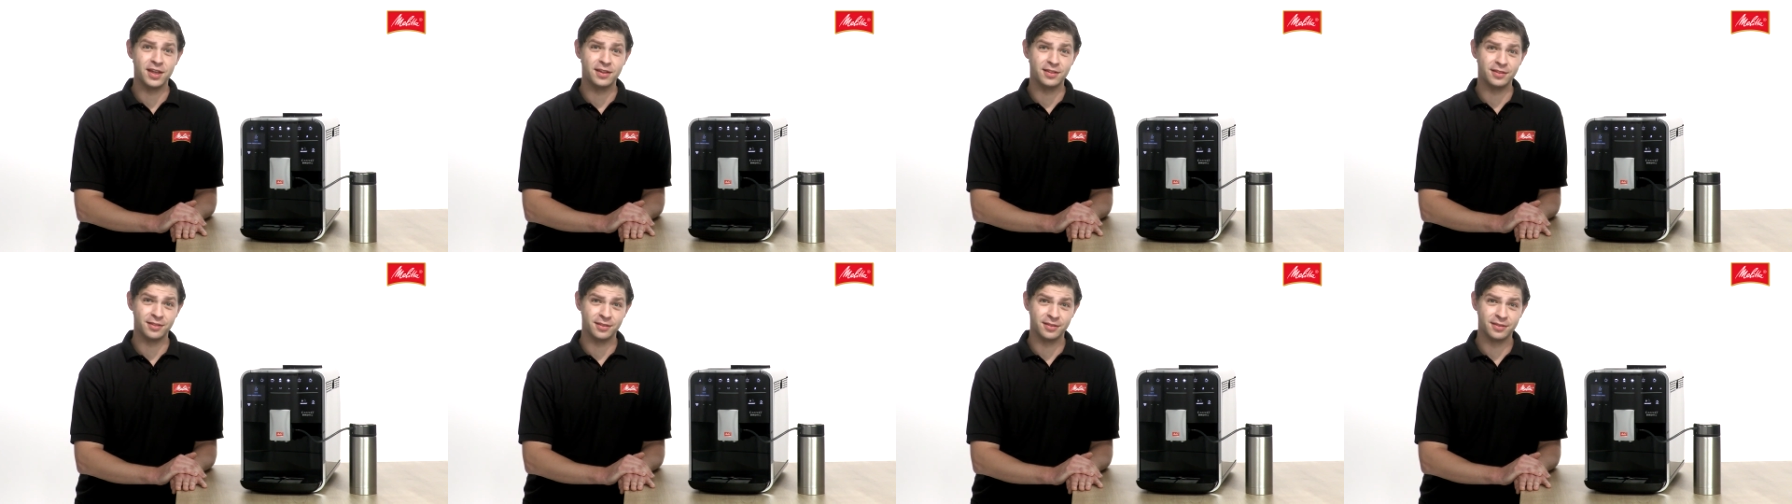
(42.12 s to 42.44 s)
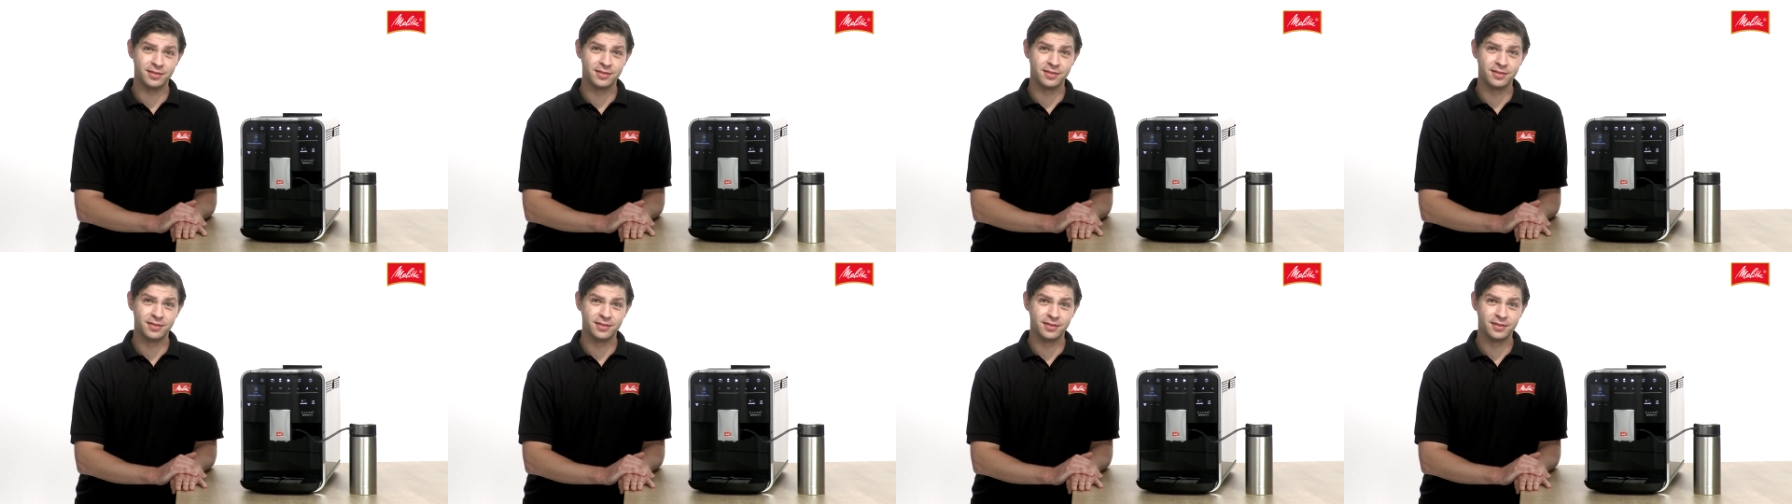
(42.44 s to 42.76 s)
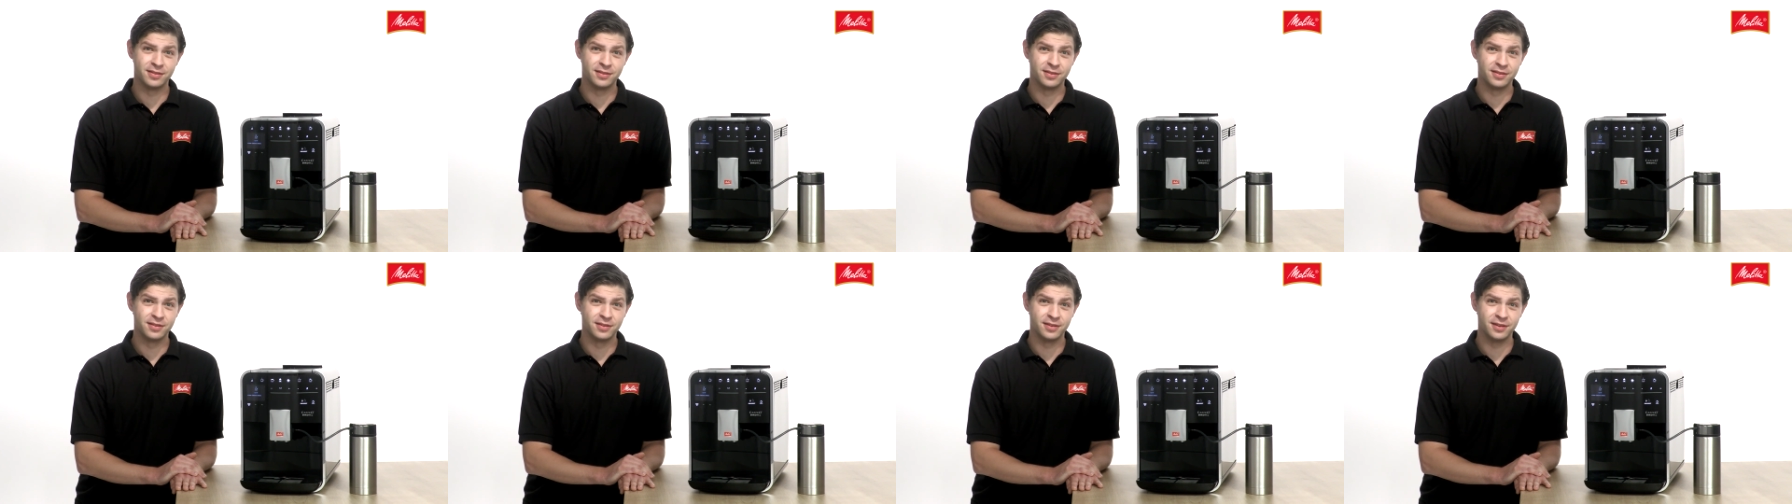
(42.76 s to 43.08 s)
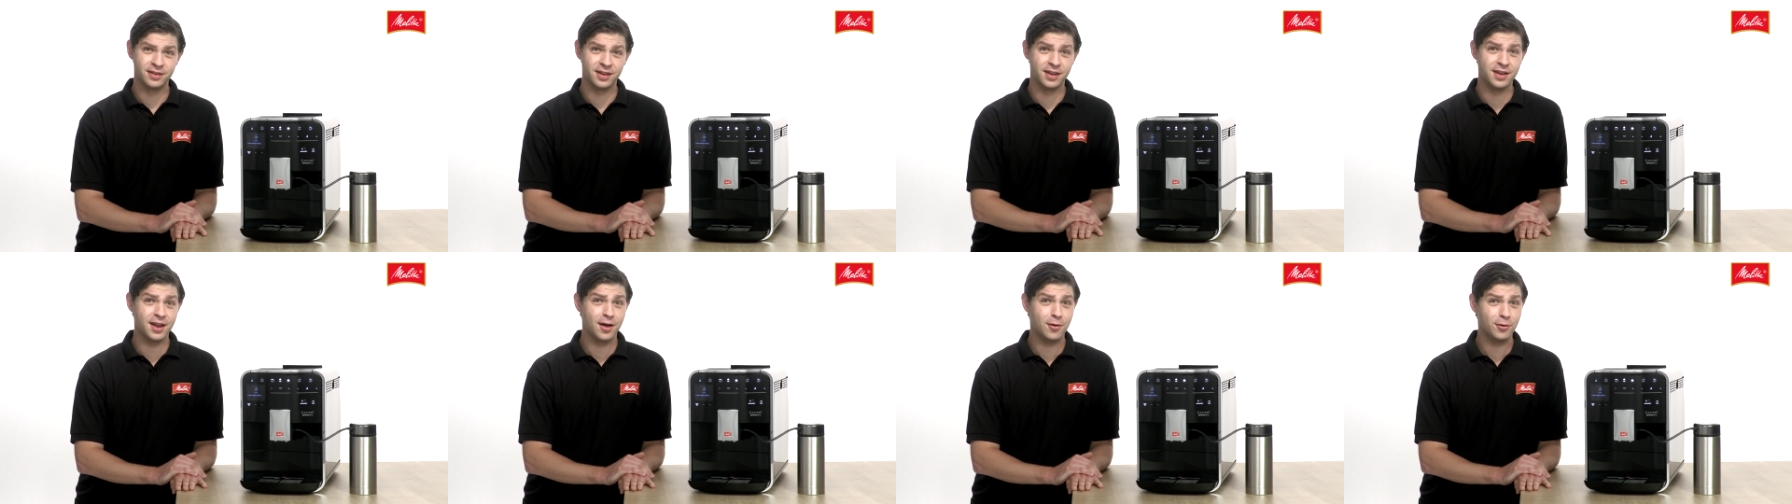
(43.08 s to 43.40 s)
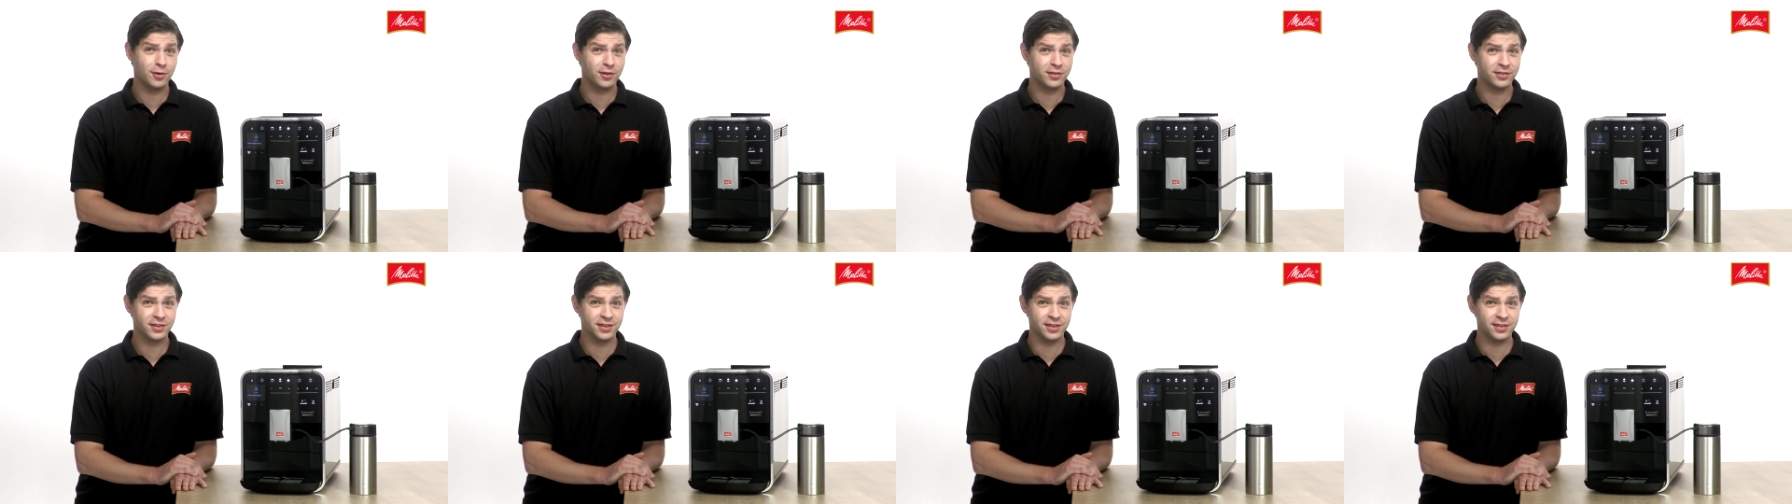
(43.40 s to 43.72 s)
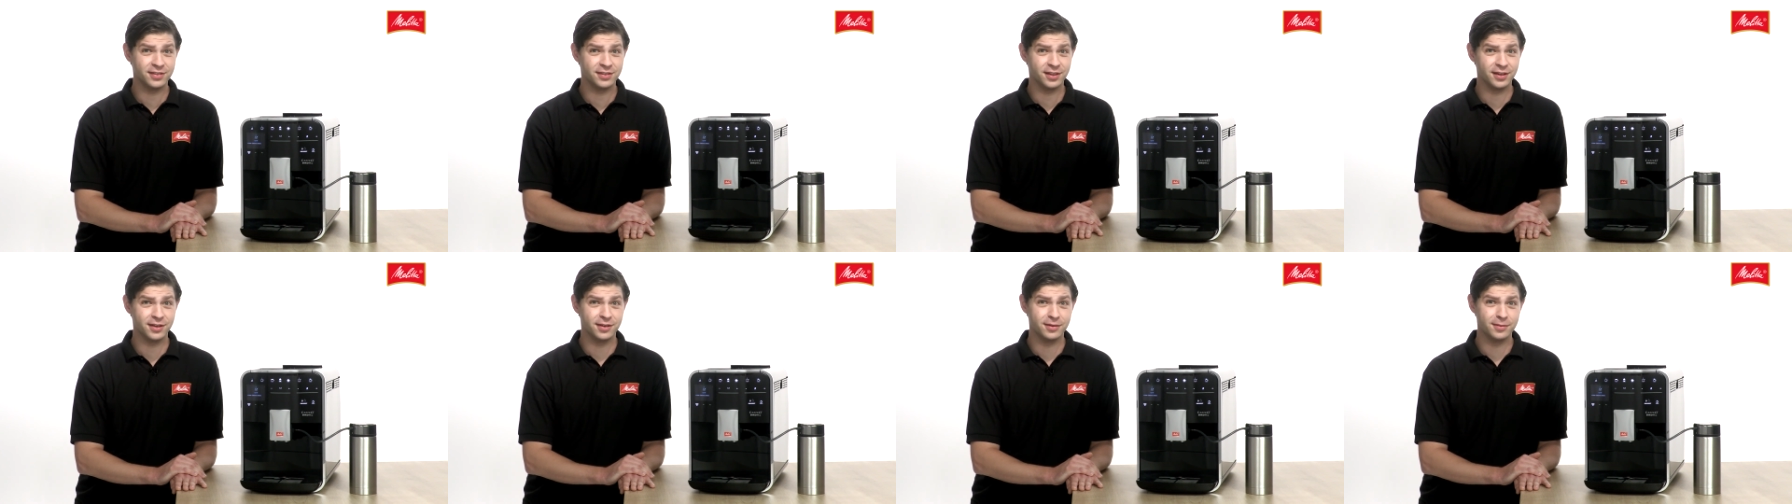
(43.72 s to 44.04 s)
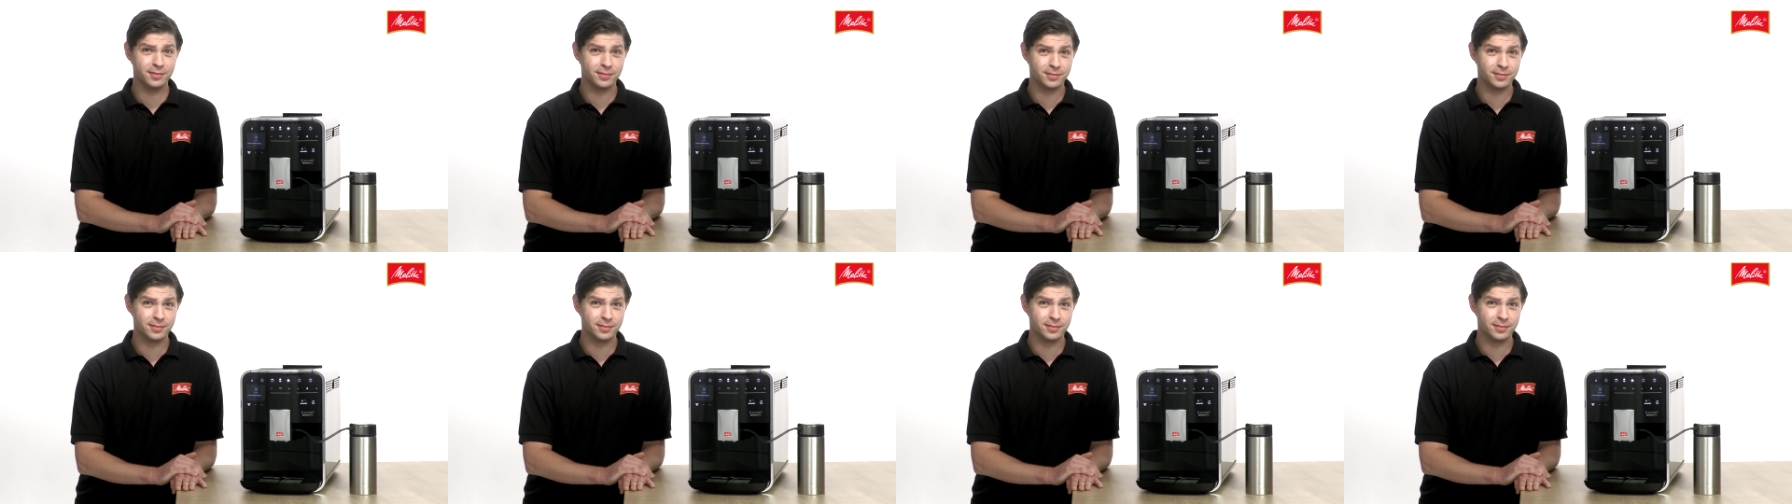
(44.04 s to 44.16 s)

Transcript: The right choice for everyone.